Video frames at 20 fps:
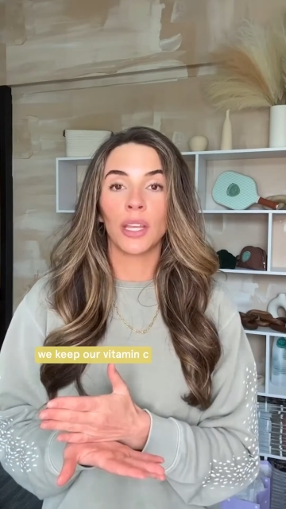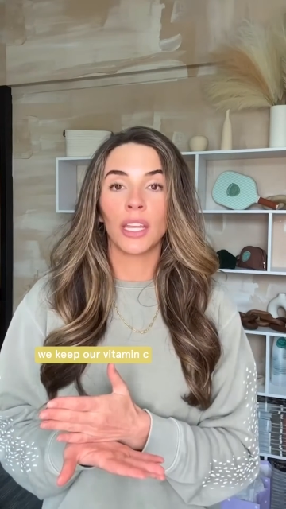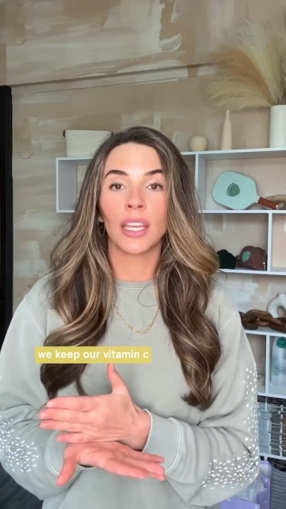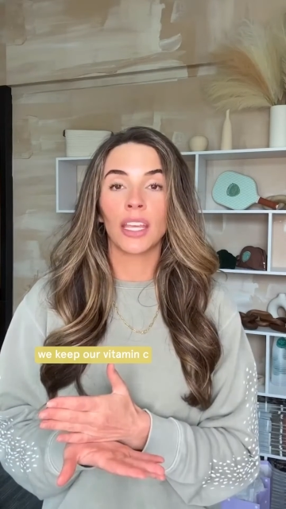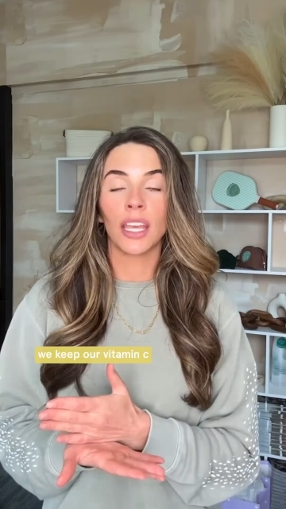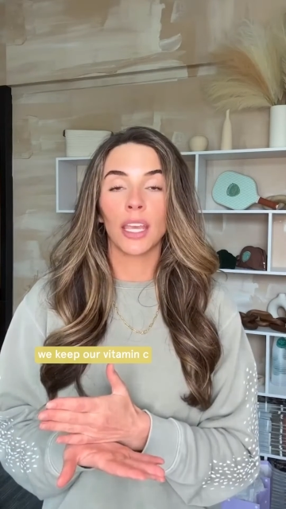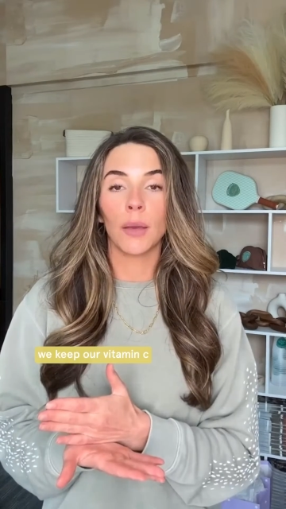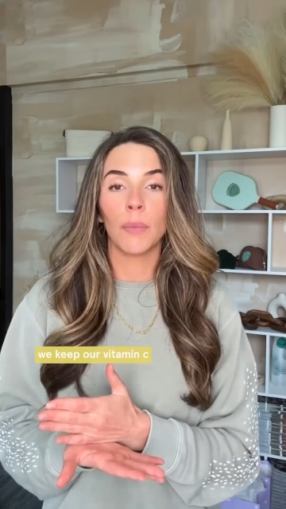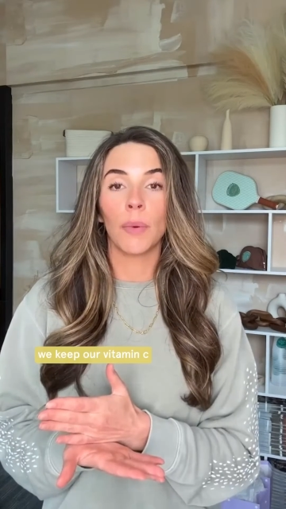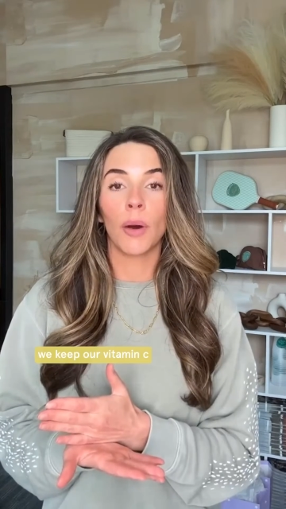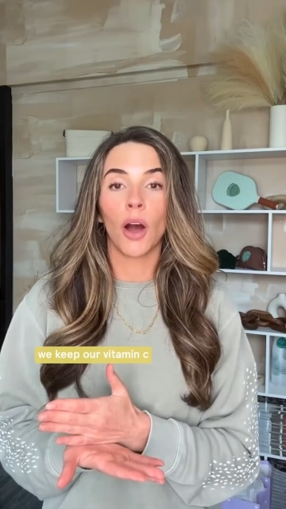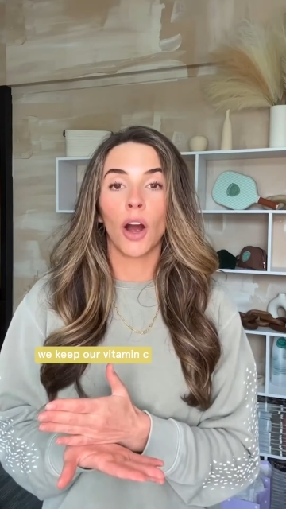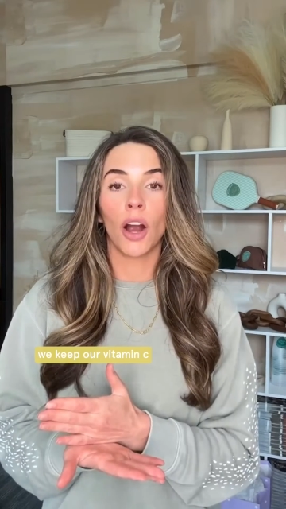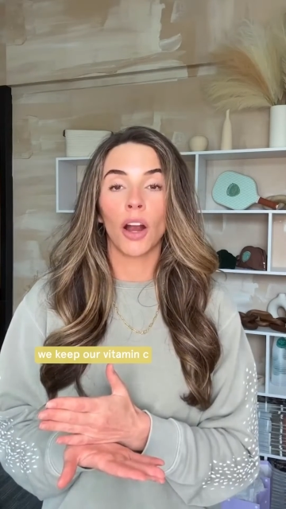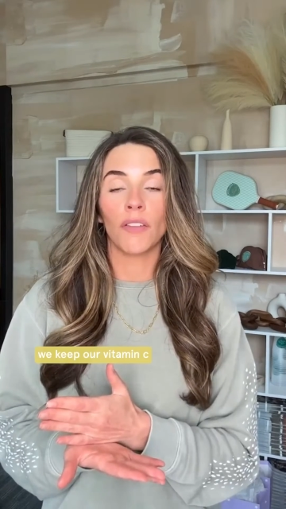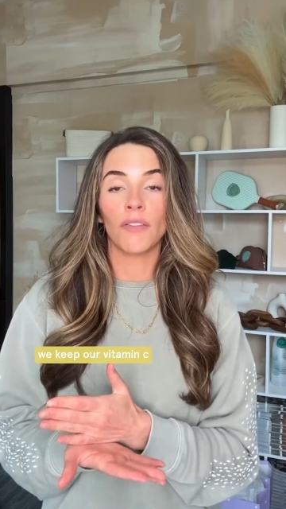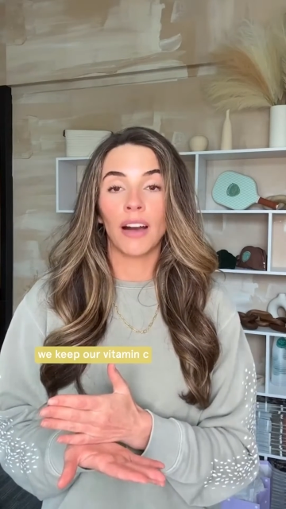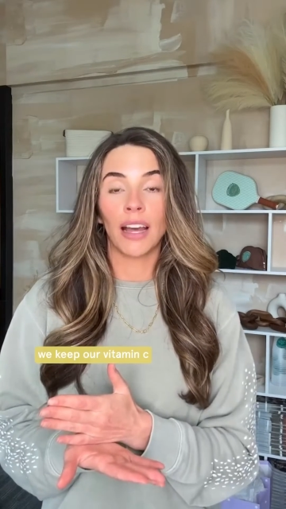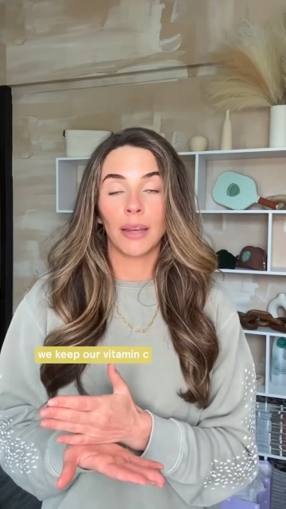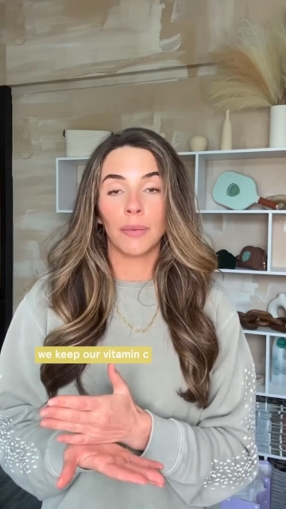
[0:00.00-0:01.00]
We keep
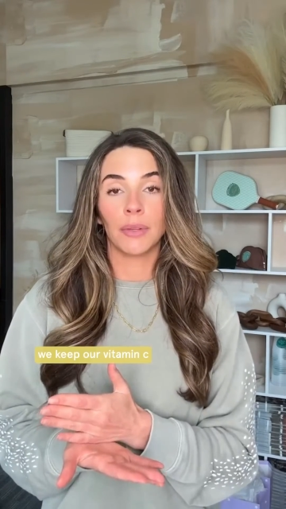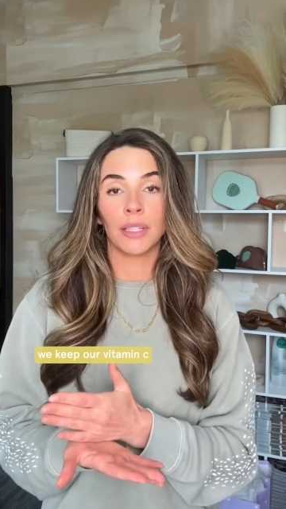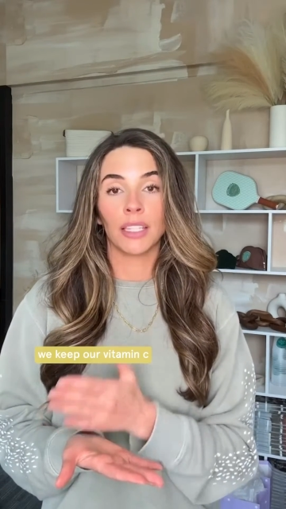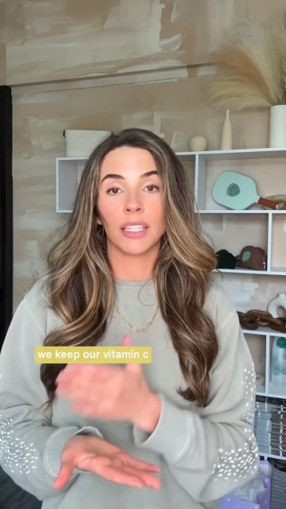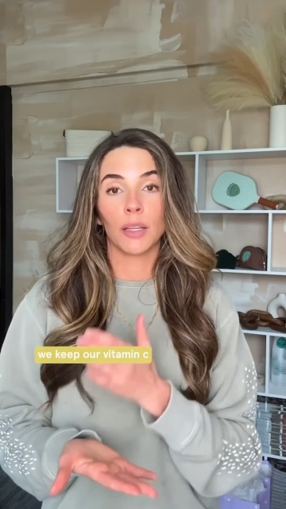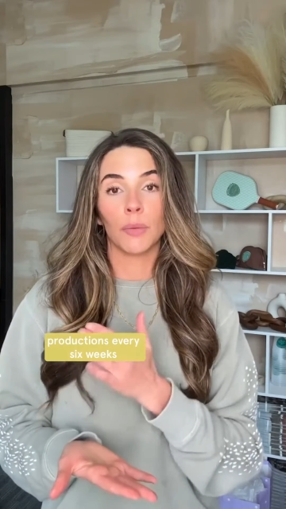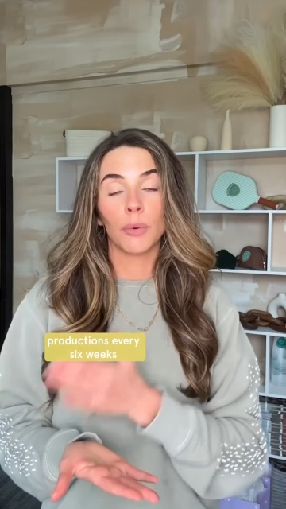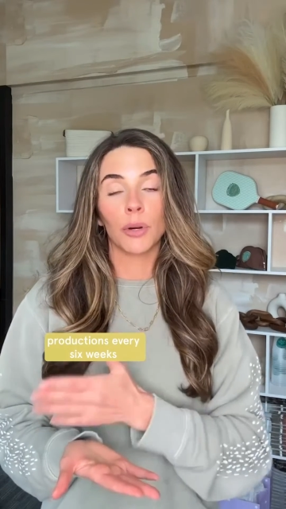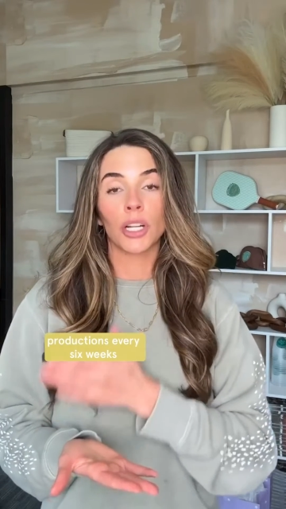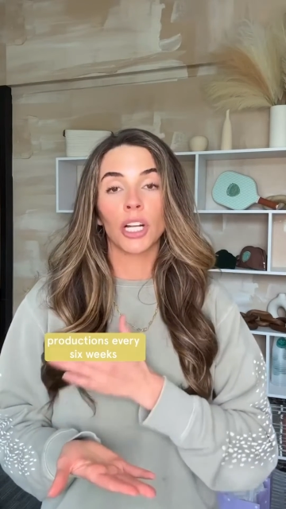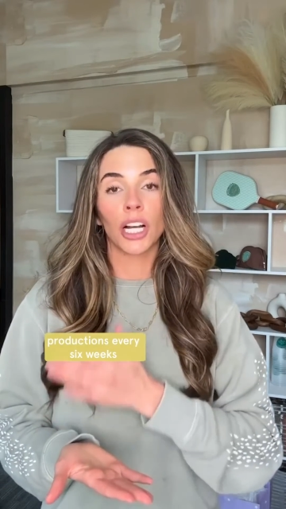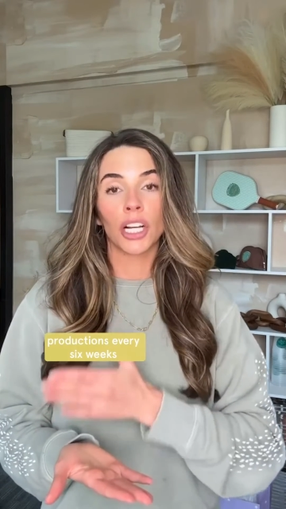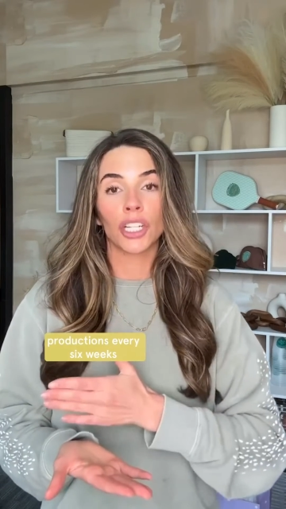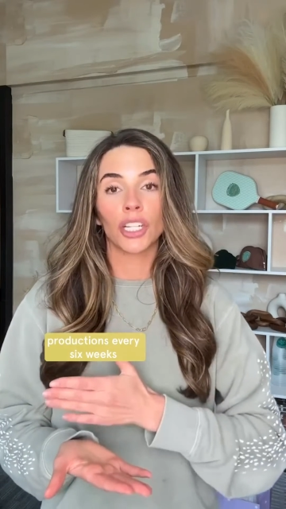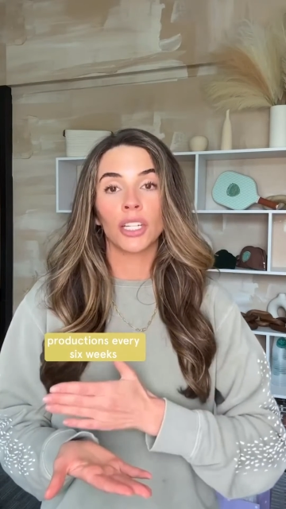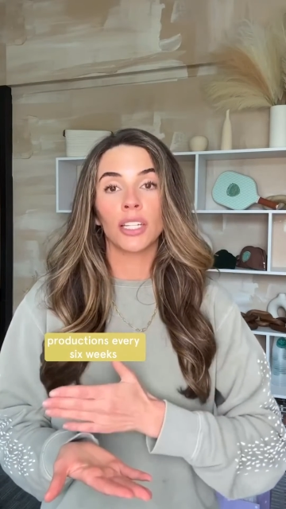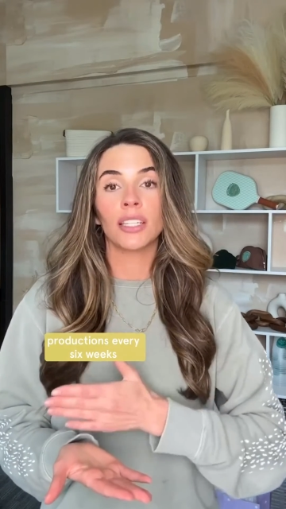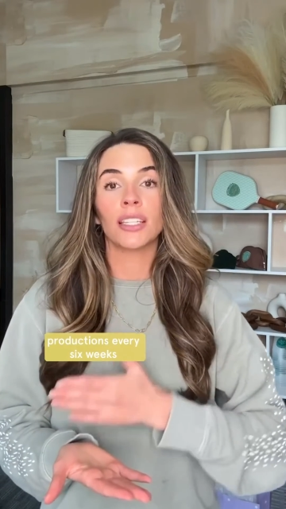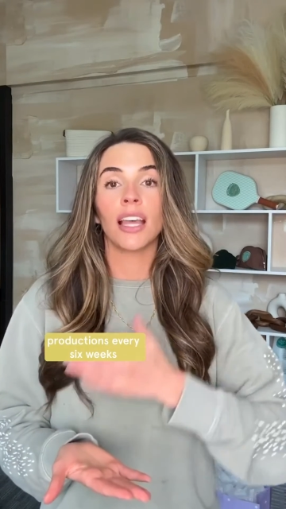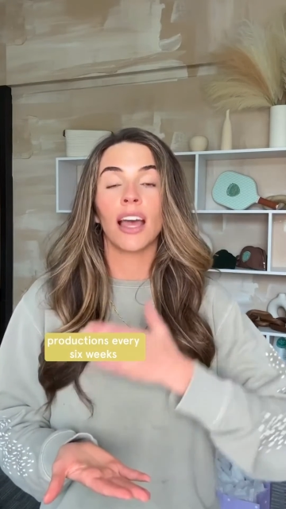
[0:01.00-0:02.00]
our vitamin C
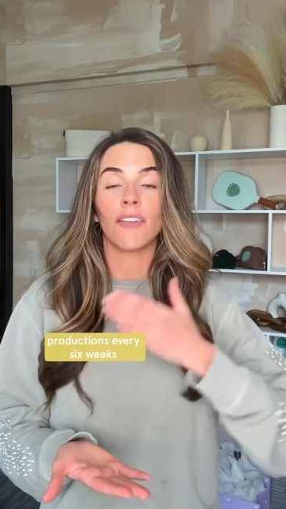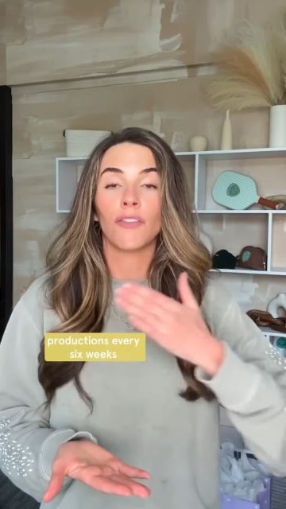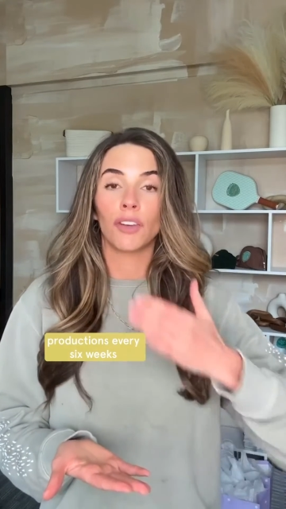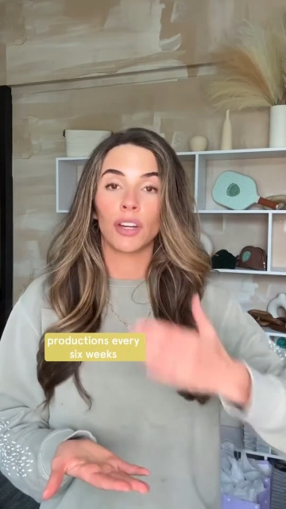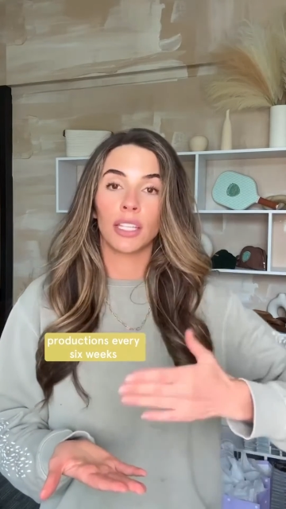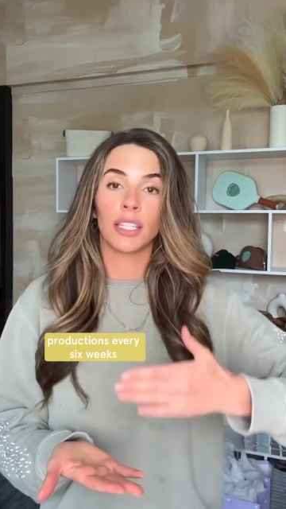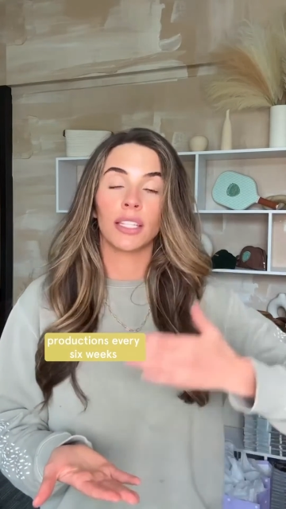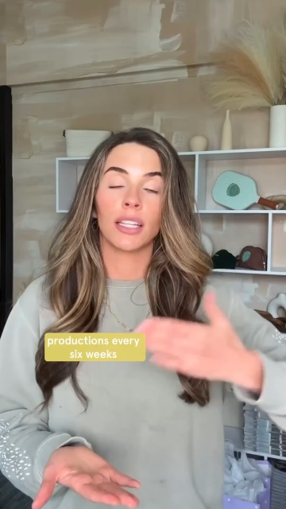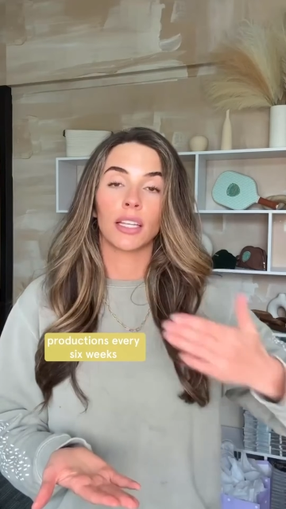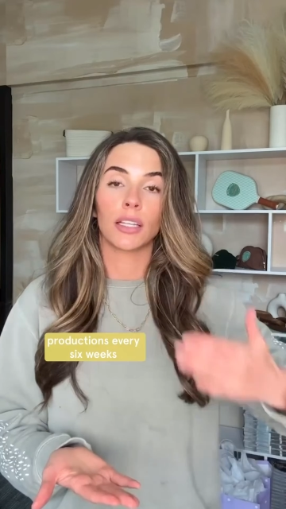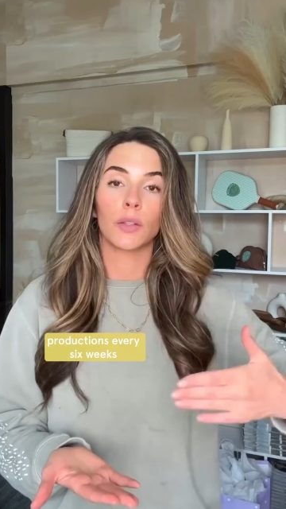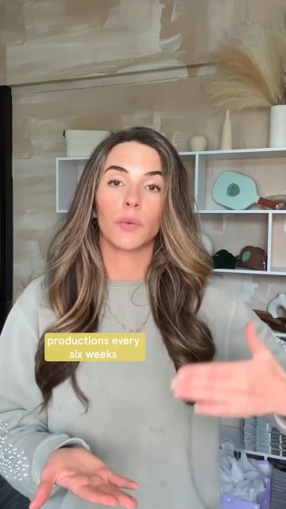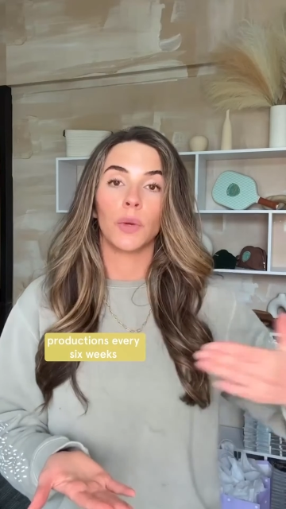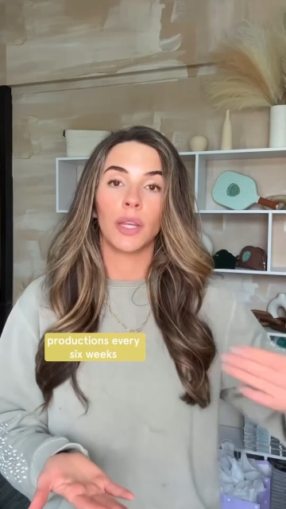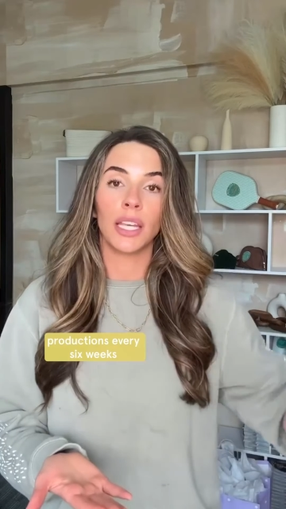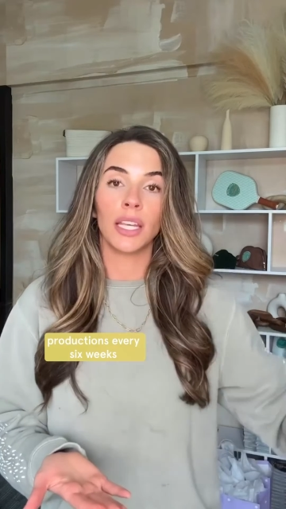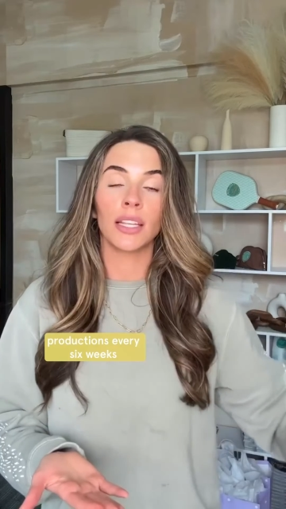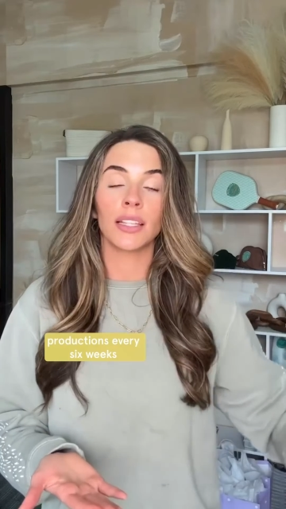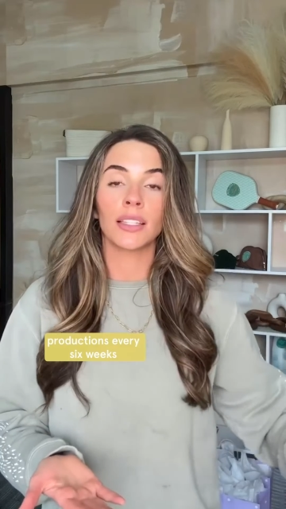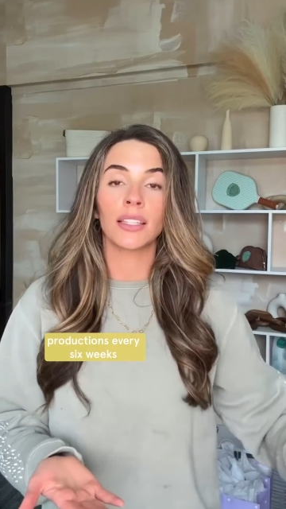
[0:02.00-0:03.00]
productions every six
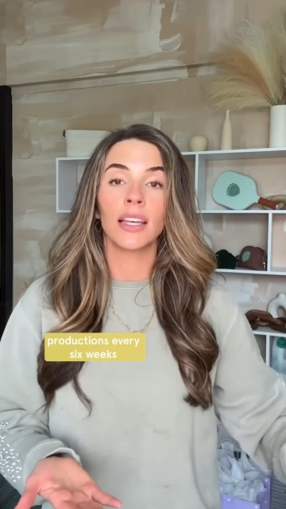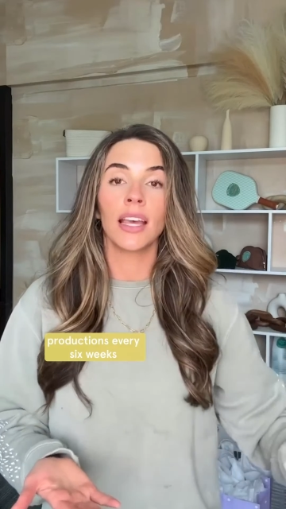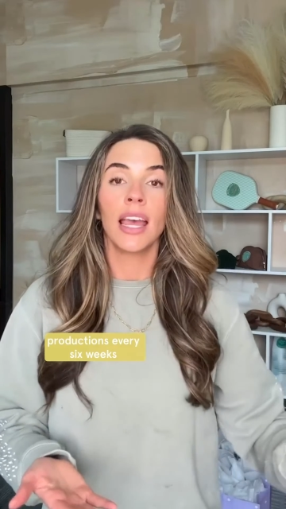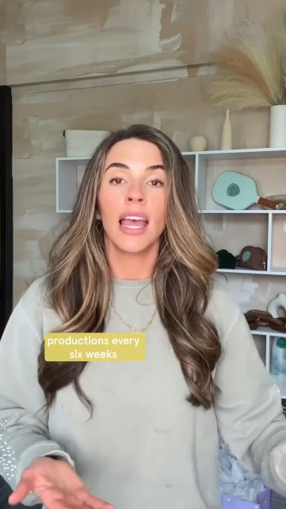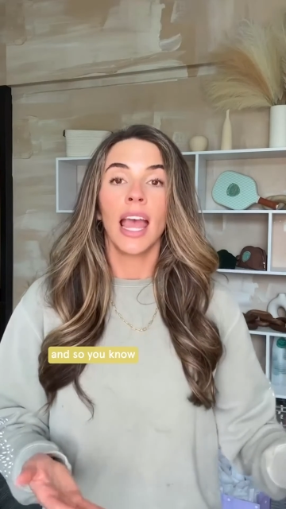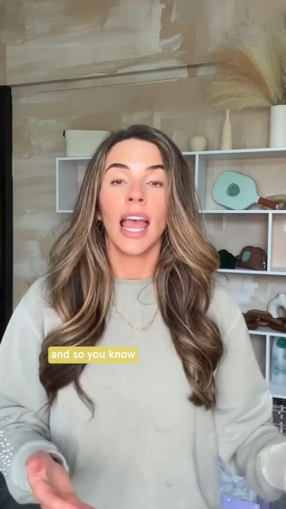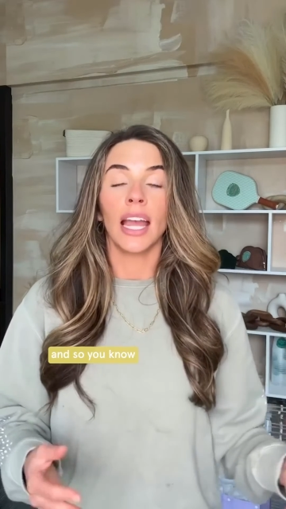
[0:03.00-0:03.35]
weeks,